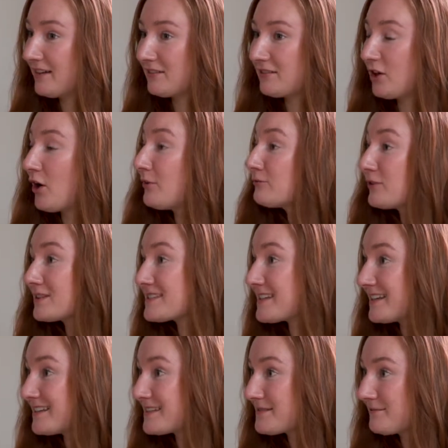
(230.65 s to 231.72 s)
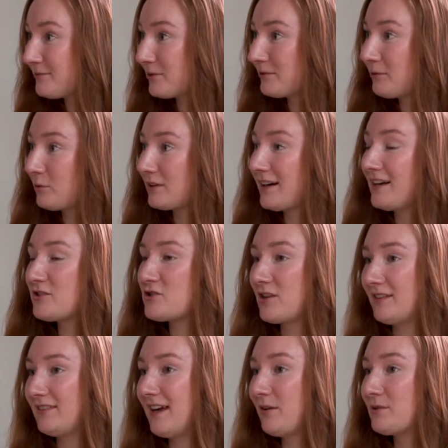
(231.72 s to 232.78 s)
conferences for 4-H,
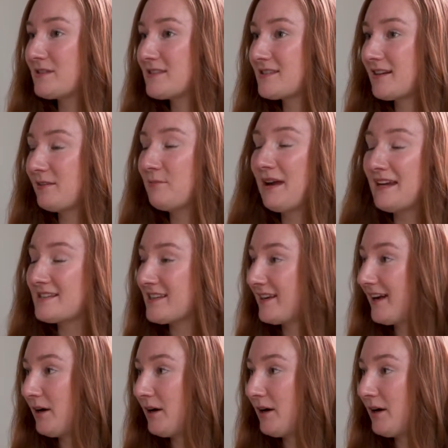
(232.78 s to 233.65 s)
and that was amazing.